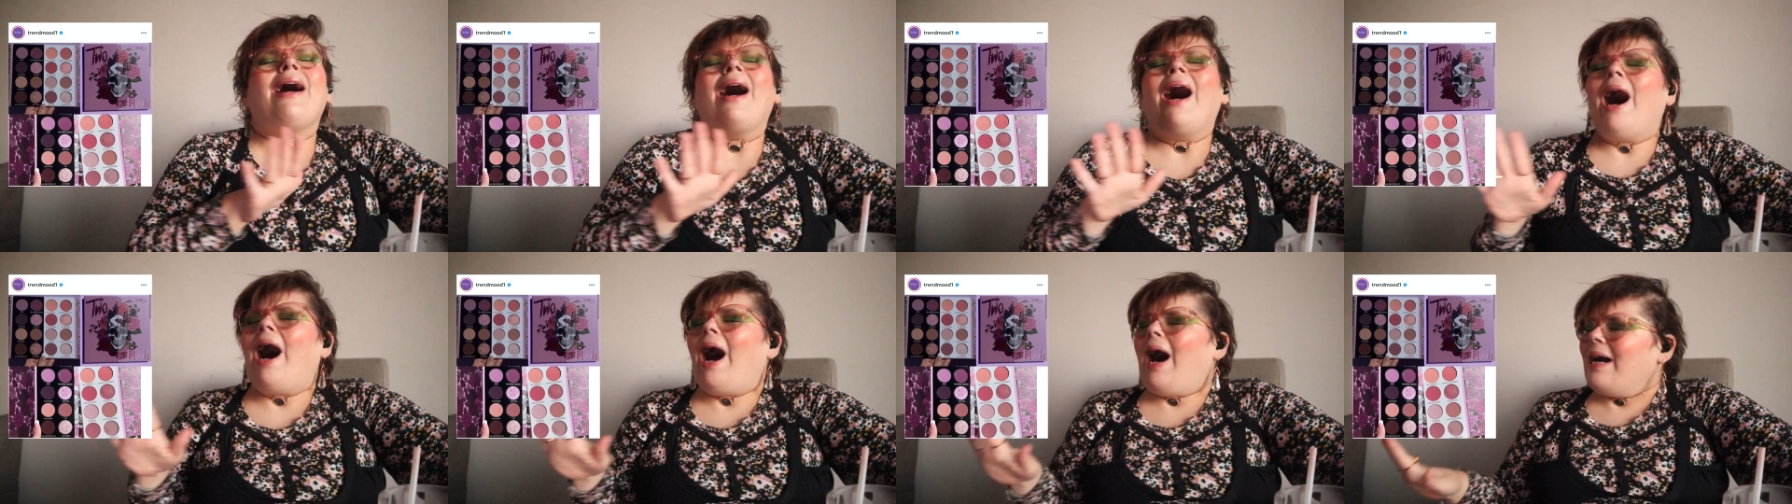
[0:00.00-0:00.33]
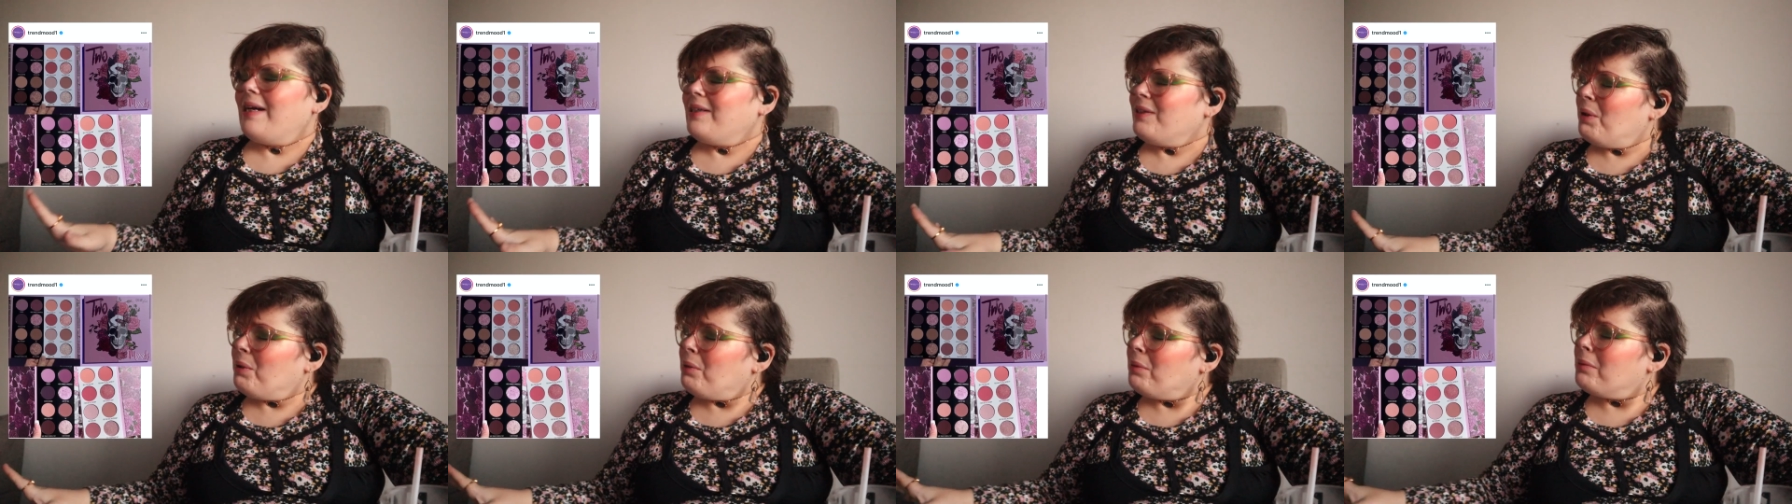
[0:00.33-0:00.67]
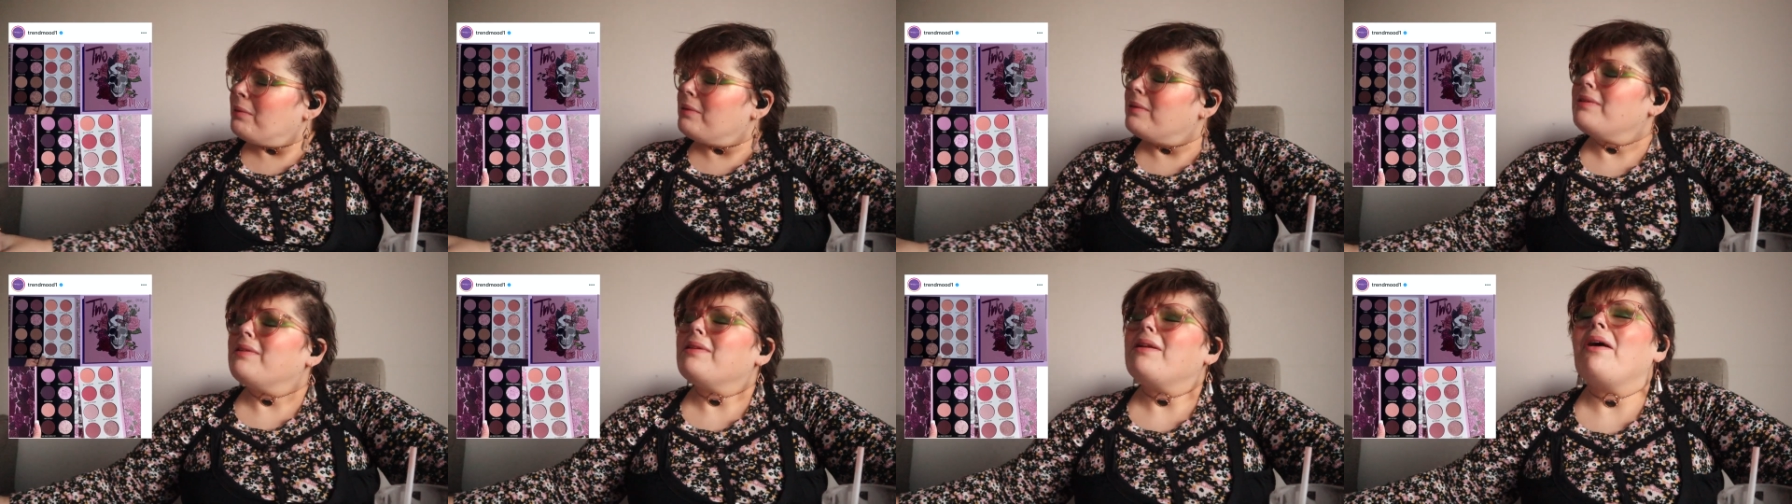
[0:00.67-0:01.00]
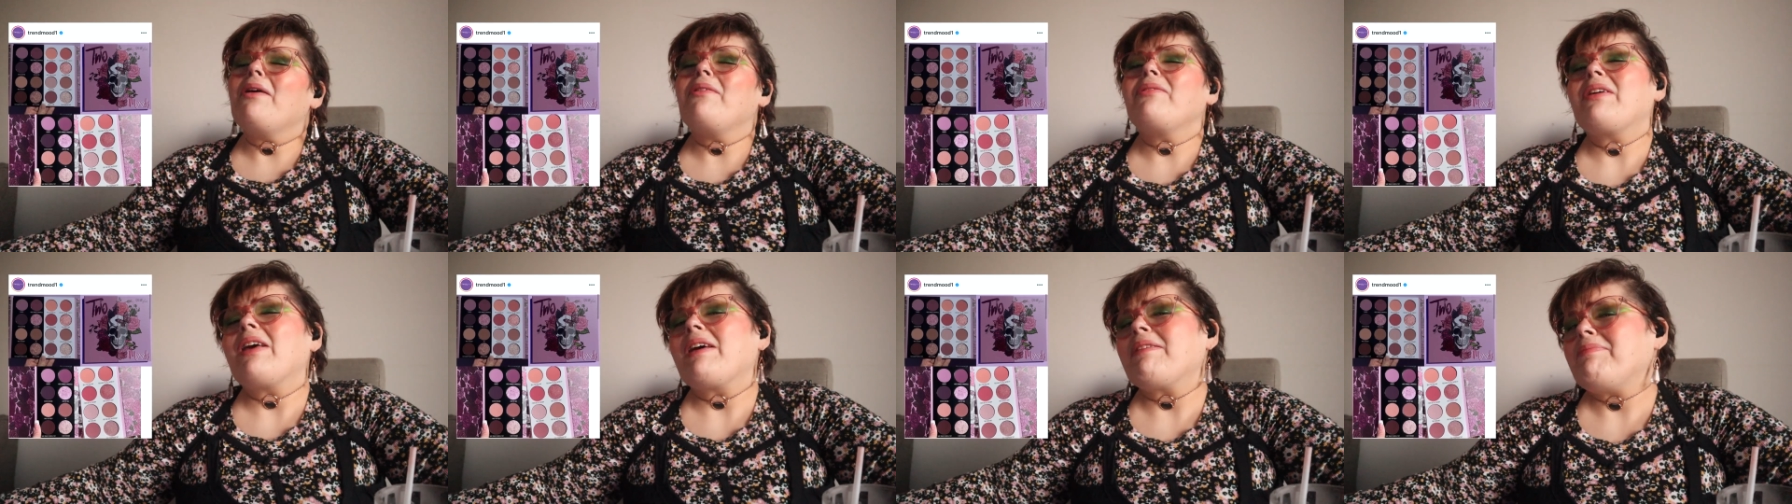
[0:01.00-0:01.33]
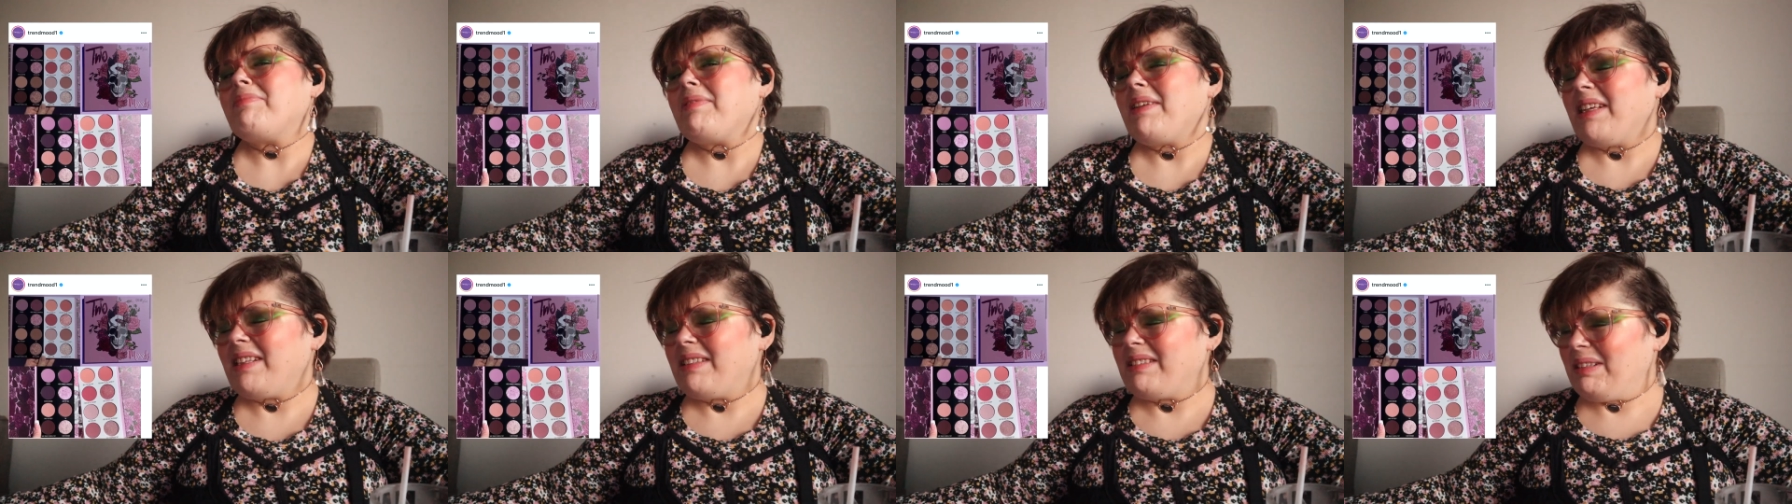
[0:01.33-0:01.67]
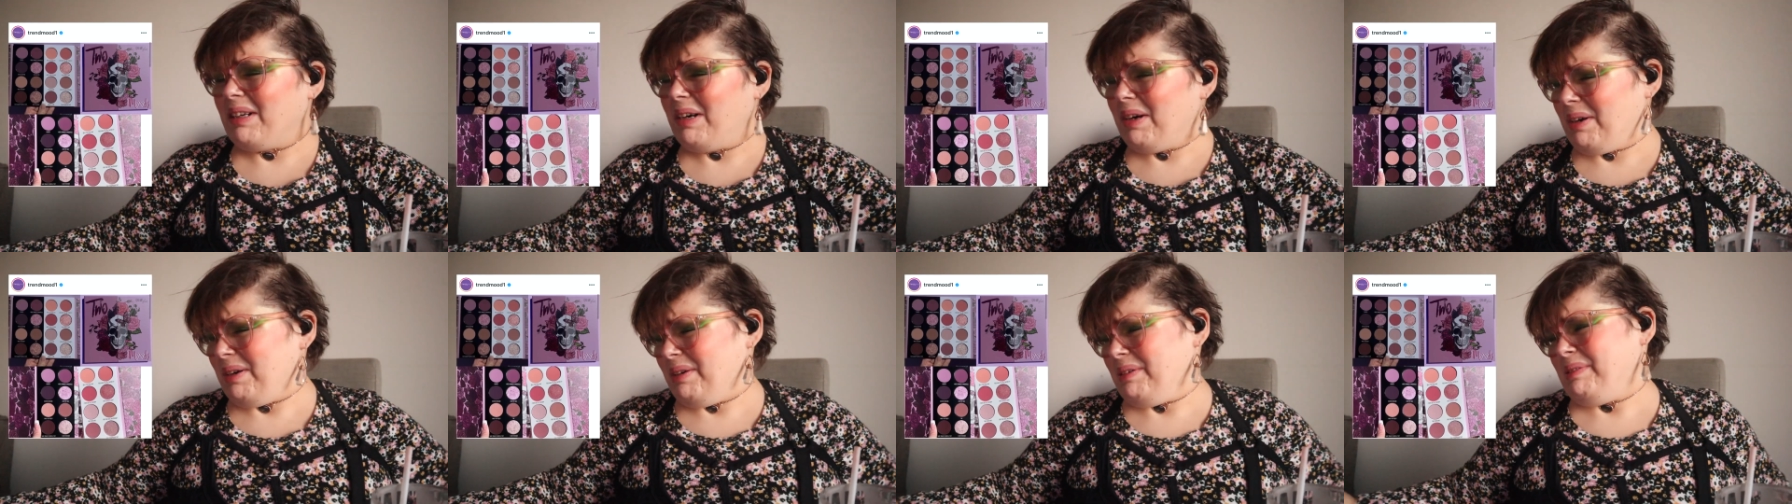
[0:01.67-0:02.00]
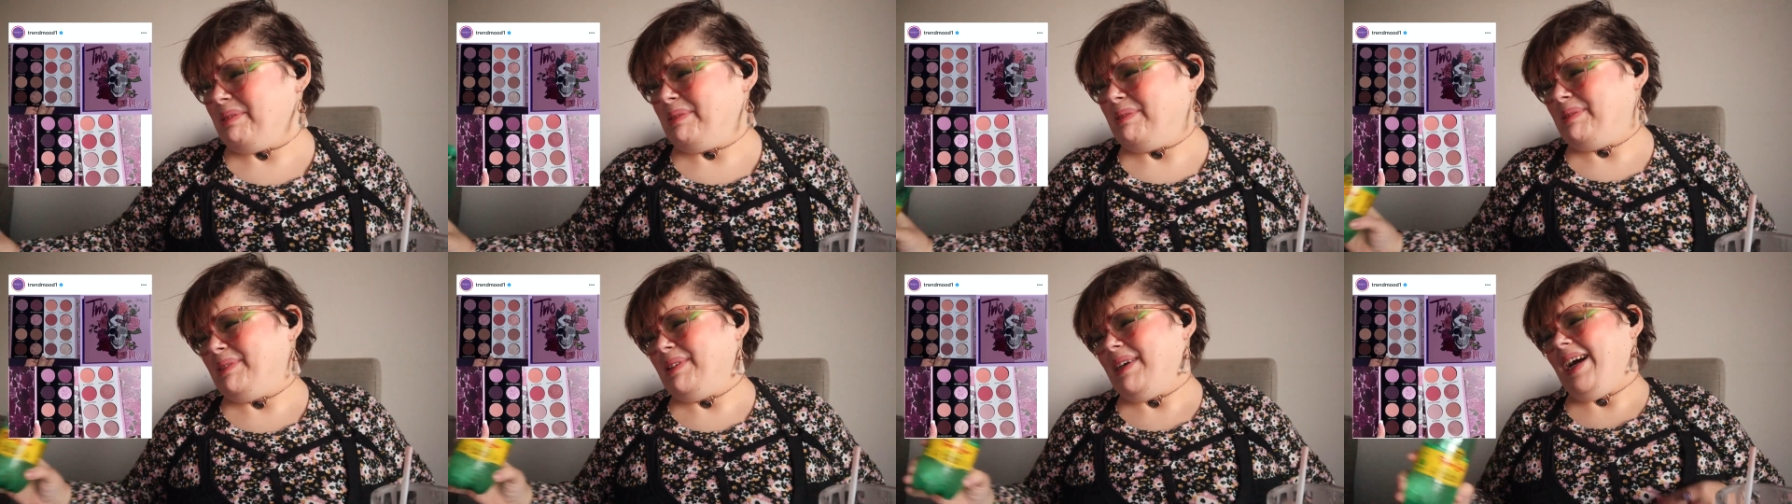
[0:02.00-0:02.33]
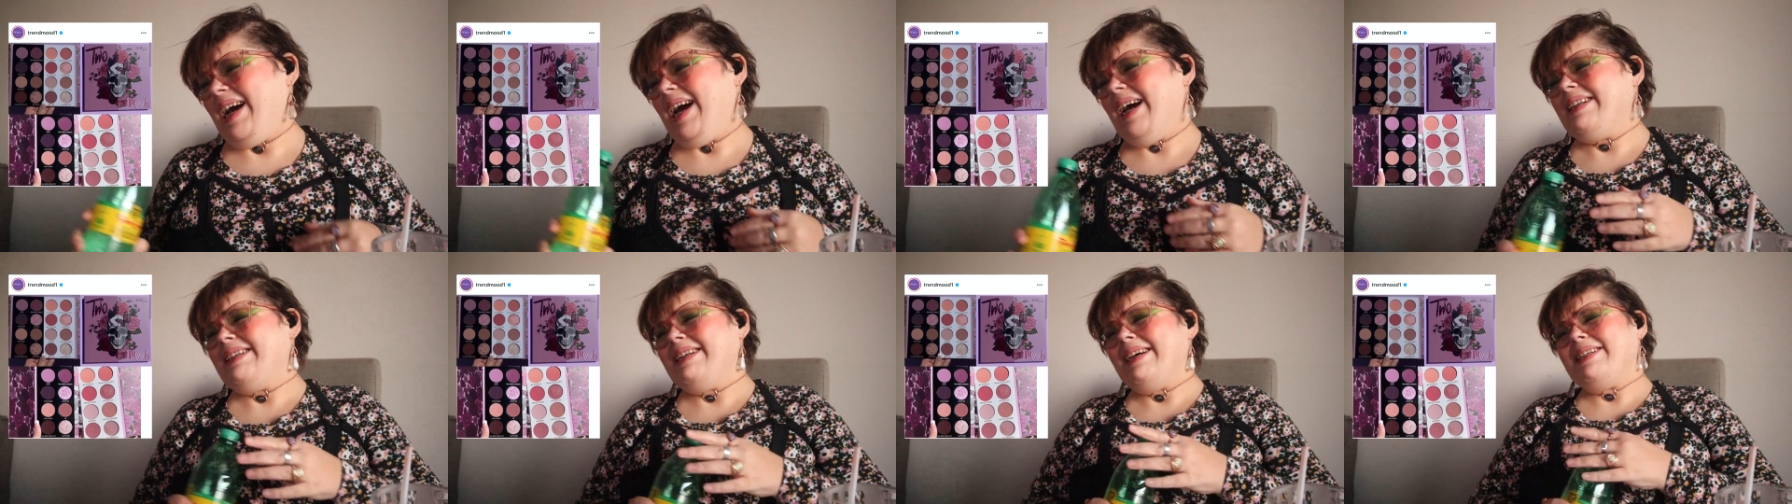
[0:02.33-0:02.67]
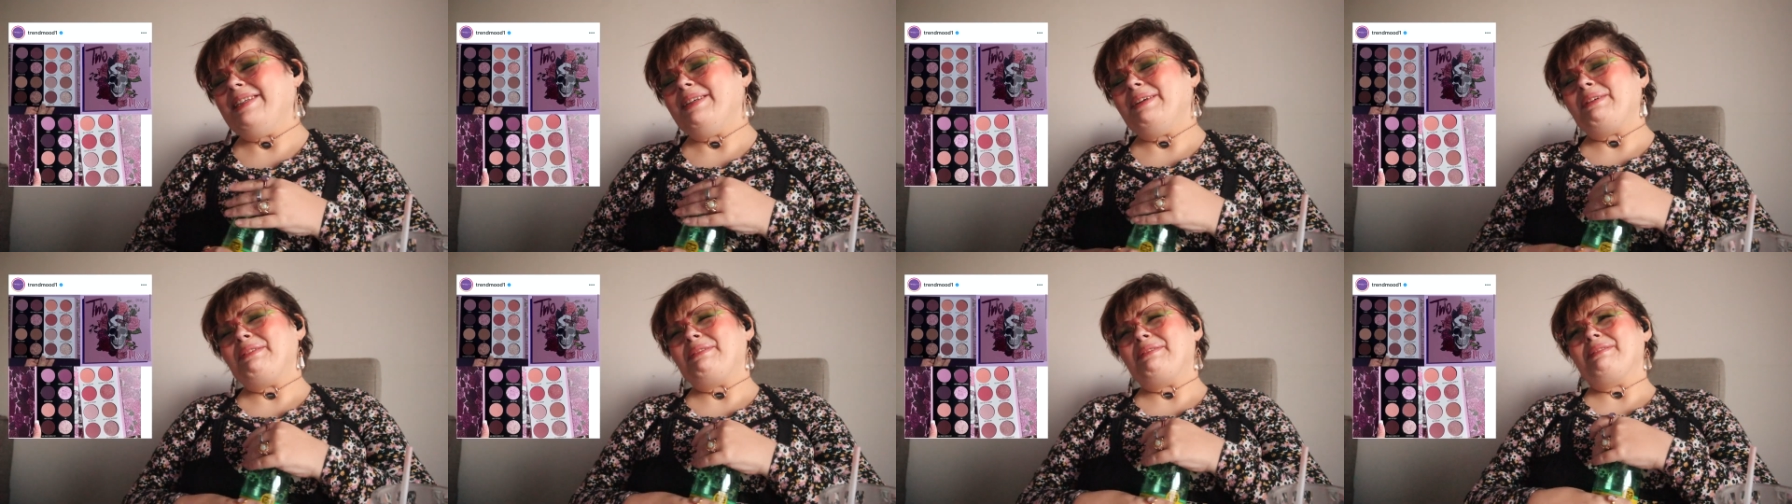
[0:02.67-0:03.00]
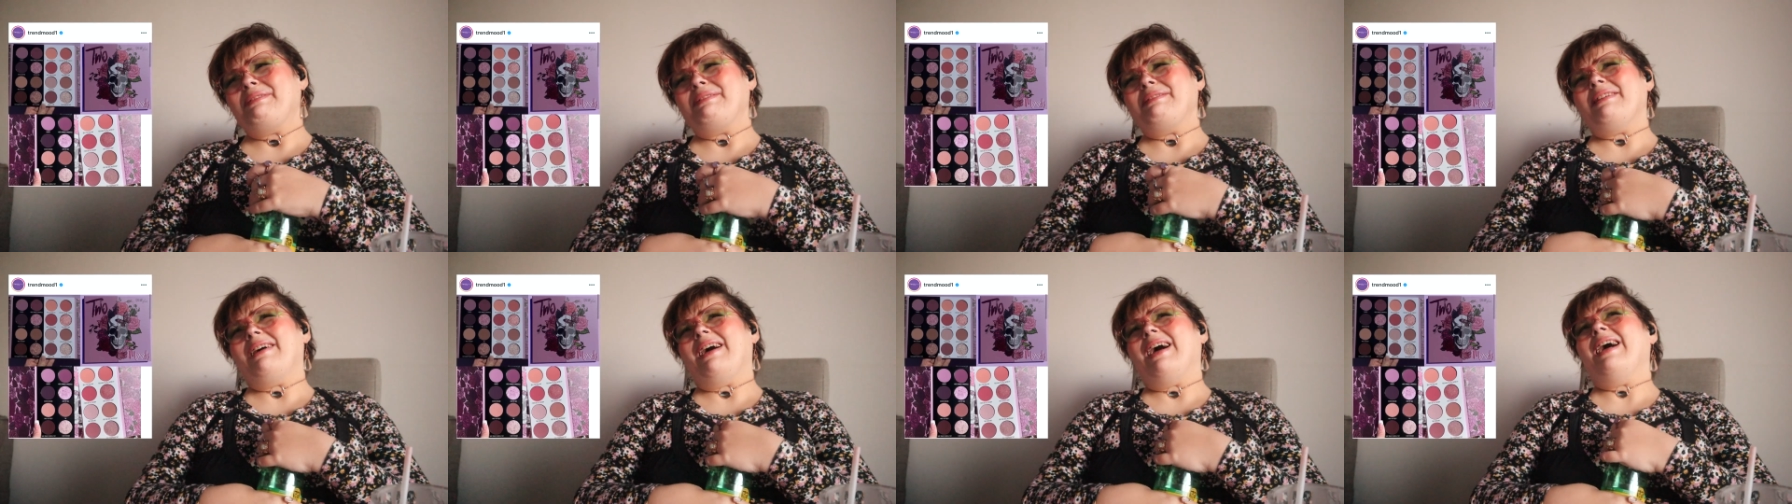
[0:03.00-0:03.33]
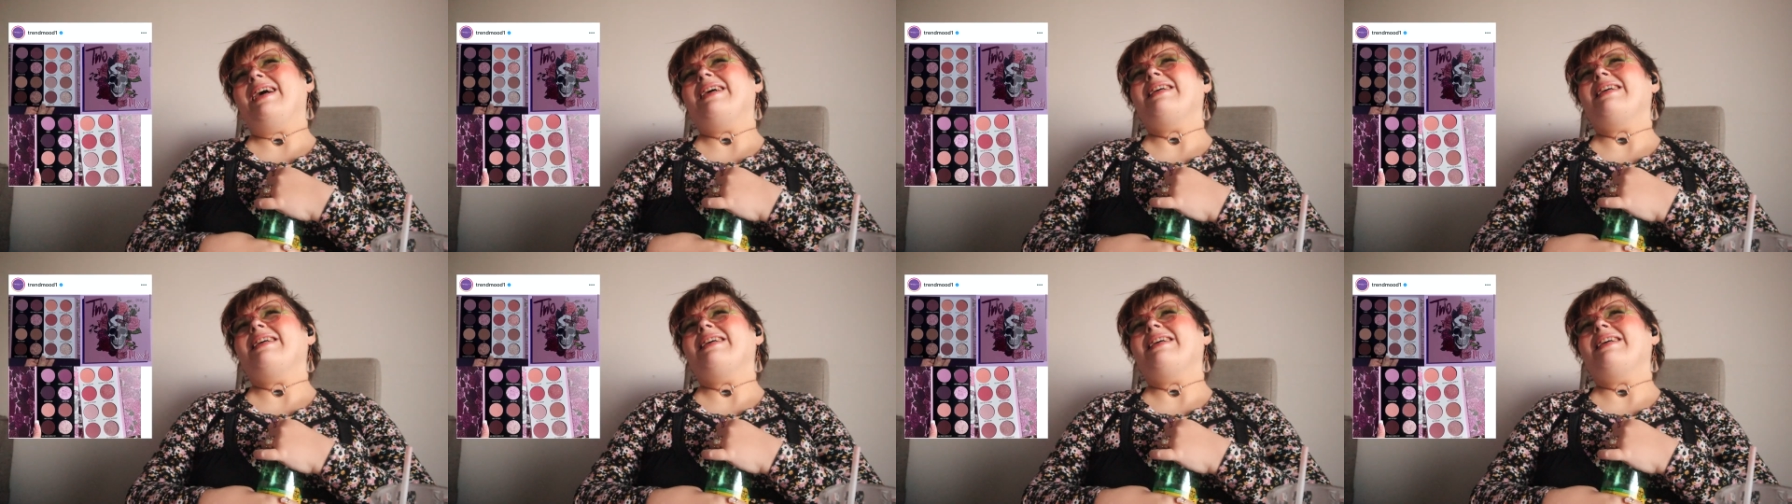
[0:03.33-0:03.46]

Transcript: I don't love Give Me Glow, and I don't, I,